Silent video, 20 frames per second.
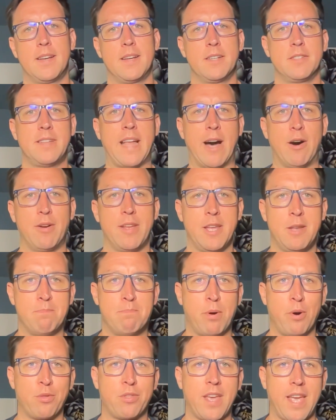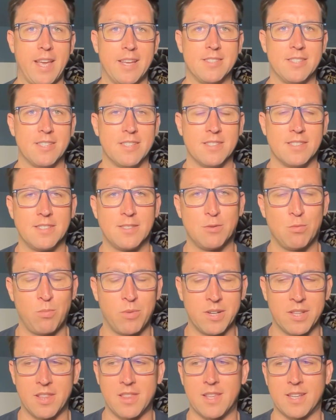Now, in both cases,
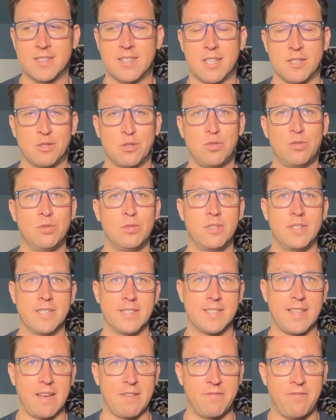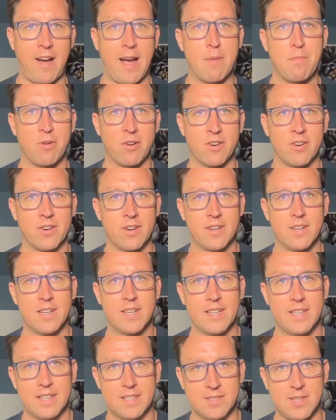one of the things that's cool is that fiber
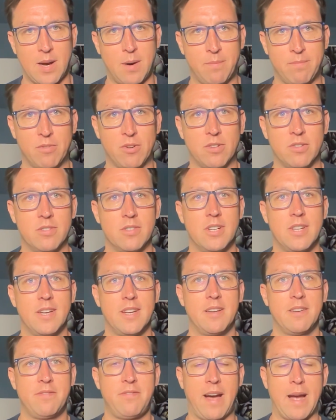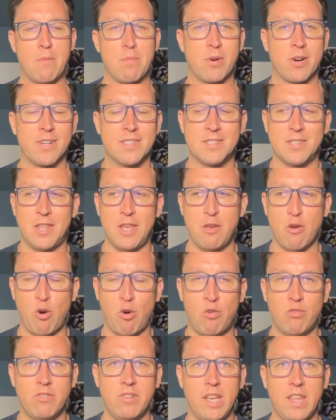is helpful. Fiber is the
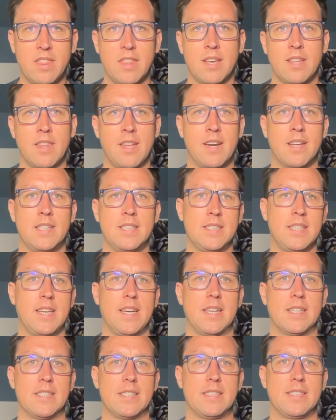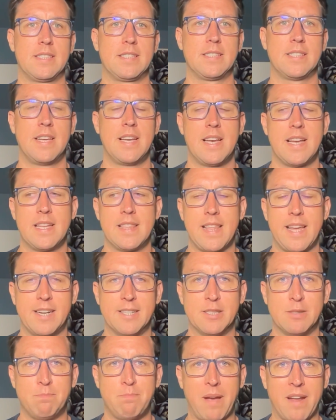only thing that exists that
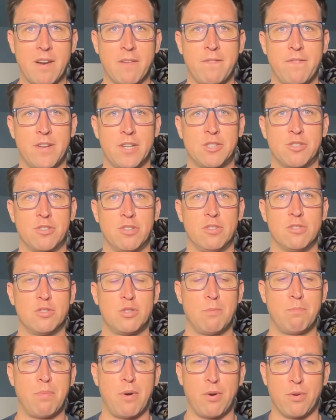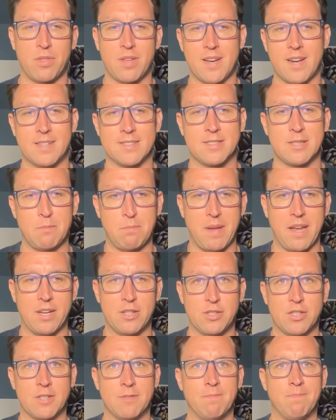is beneficial to both
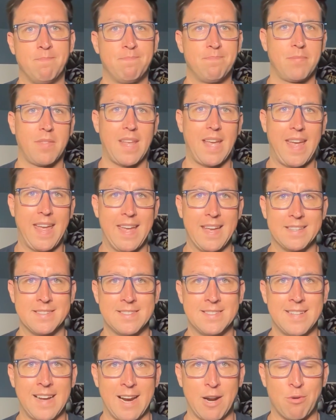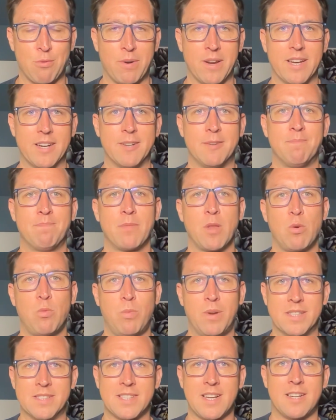constipation and diarrhea.
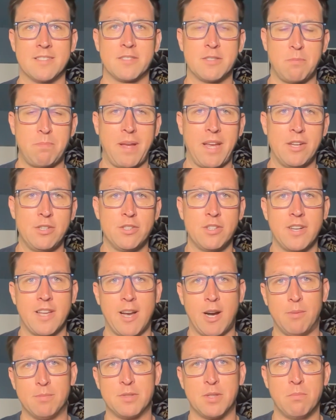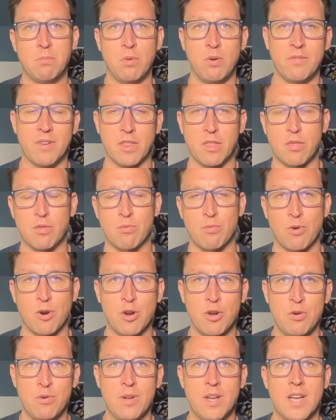When it's constipation, it helps to move it
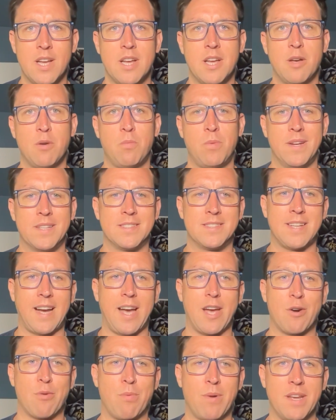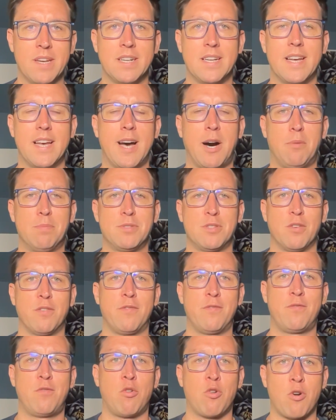through. When it's diarrhea, it helps to
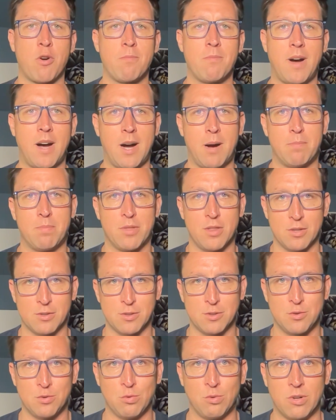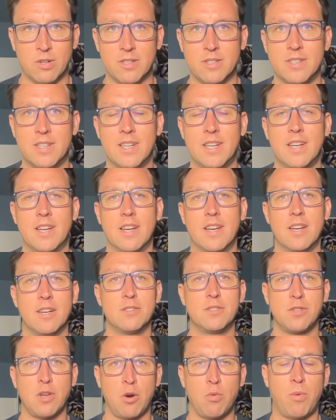form up the stool.
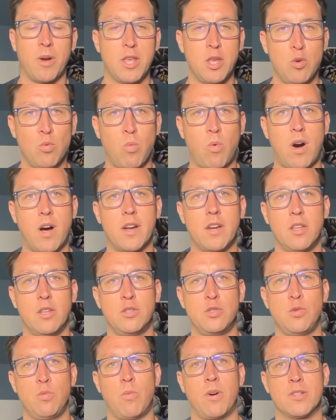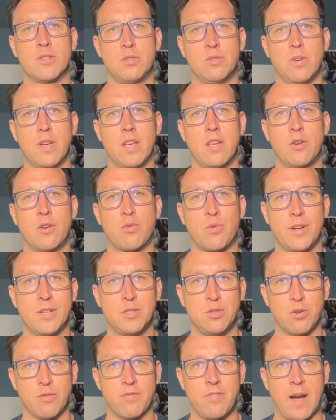So what you want is you want to increase
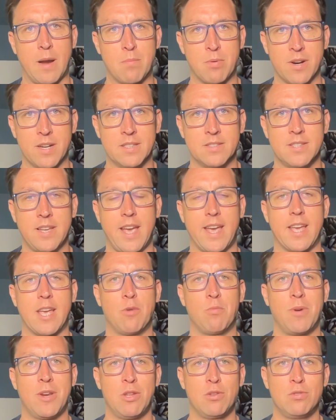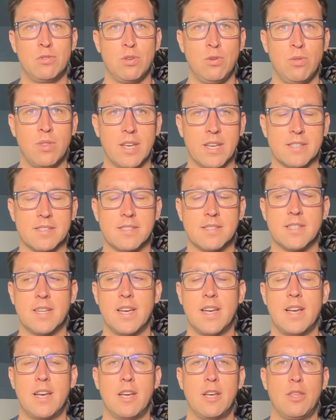your fiber intake. And when you do this,
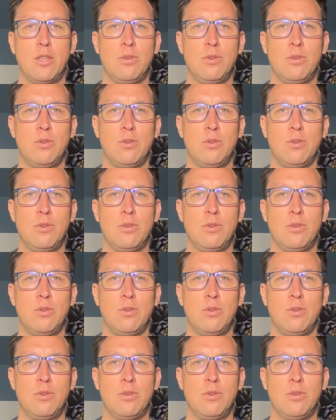you